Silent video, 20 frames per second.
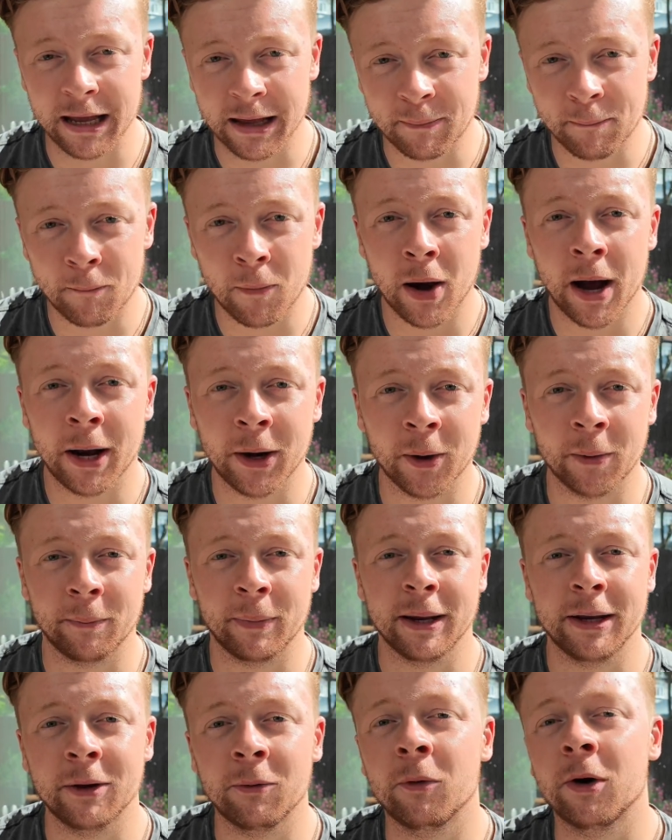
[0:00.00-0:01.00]
it might not
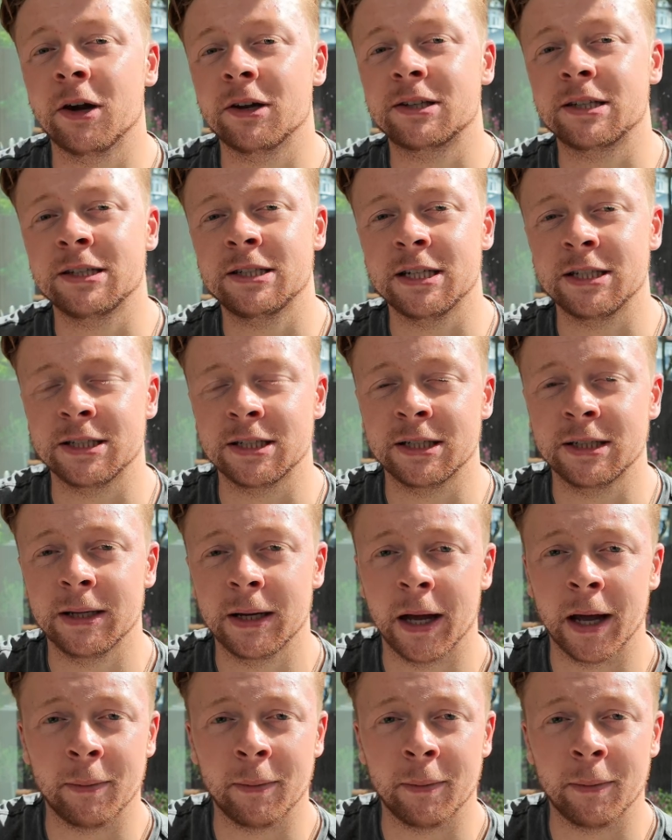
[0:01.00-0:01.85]
be the worst decision.